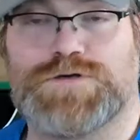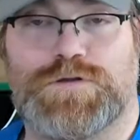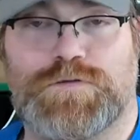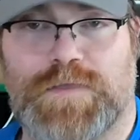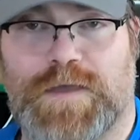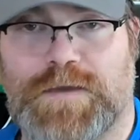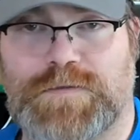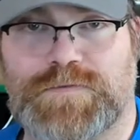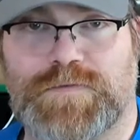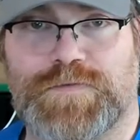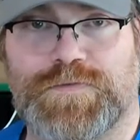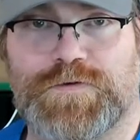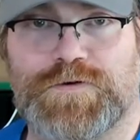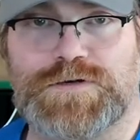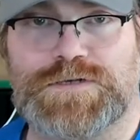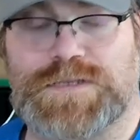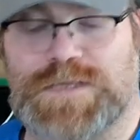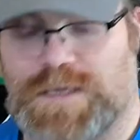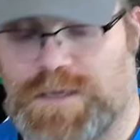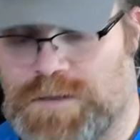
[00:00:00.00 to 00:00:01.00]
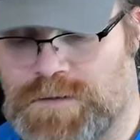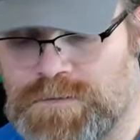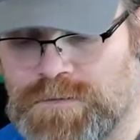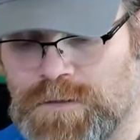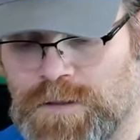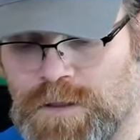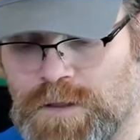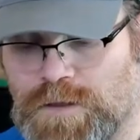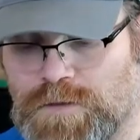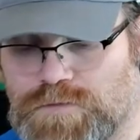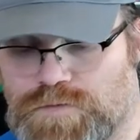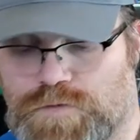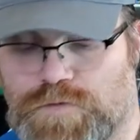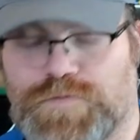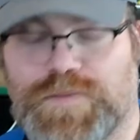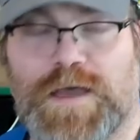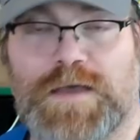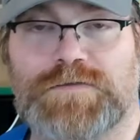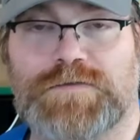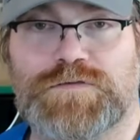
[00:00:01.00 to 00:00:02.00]
2013,
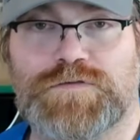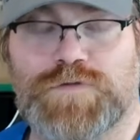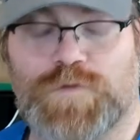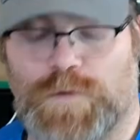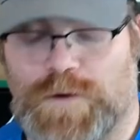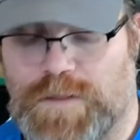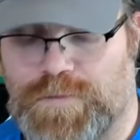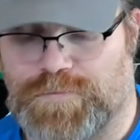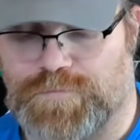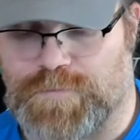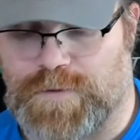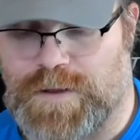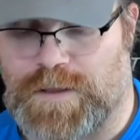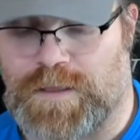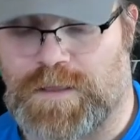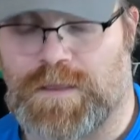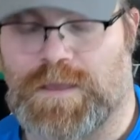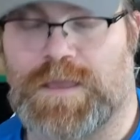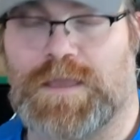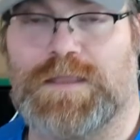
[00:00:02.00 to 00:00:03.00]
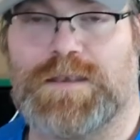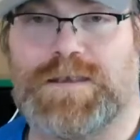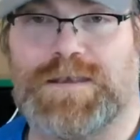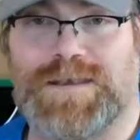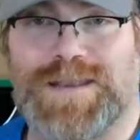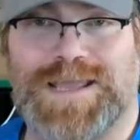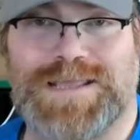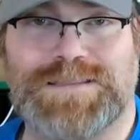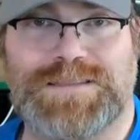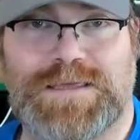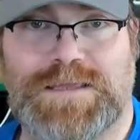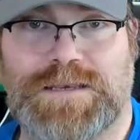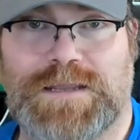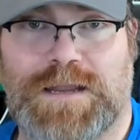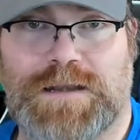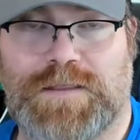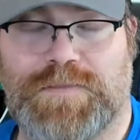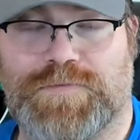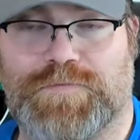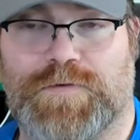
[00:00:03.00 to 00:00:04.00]
2023,
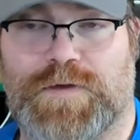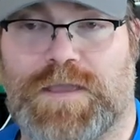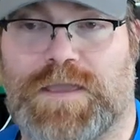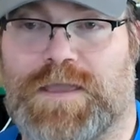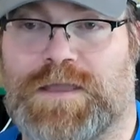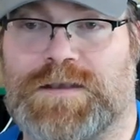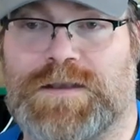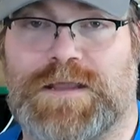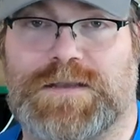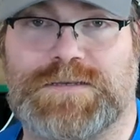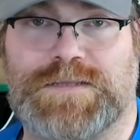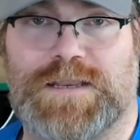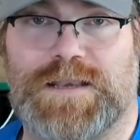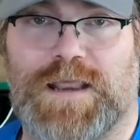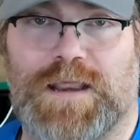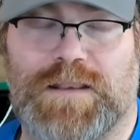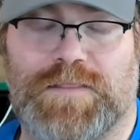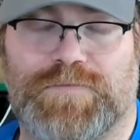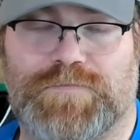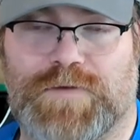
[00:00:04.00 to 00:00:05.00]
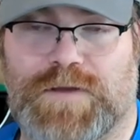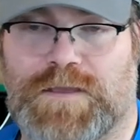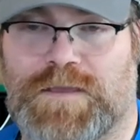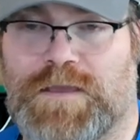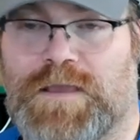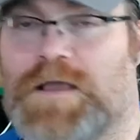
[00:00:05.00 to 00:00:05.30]
1993, and 1983.